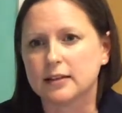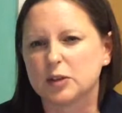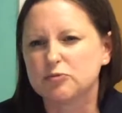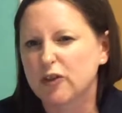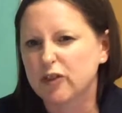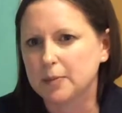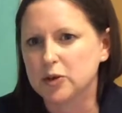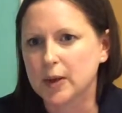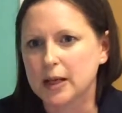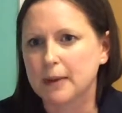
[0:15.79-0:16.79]
so roughly
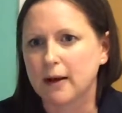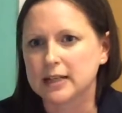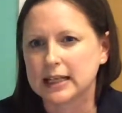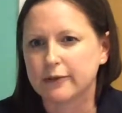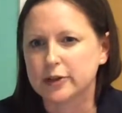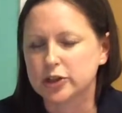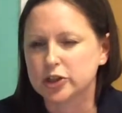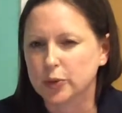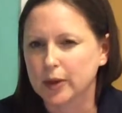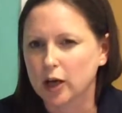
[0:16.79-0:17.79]
between about 11 and
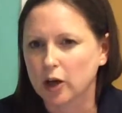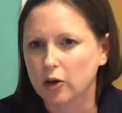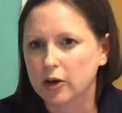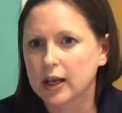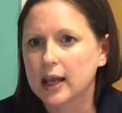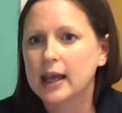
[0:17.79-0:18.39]
2 o'clock.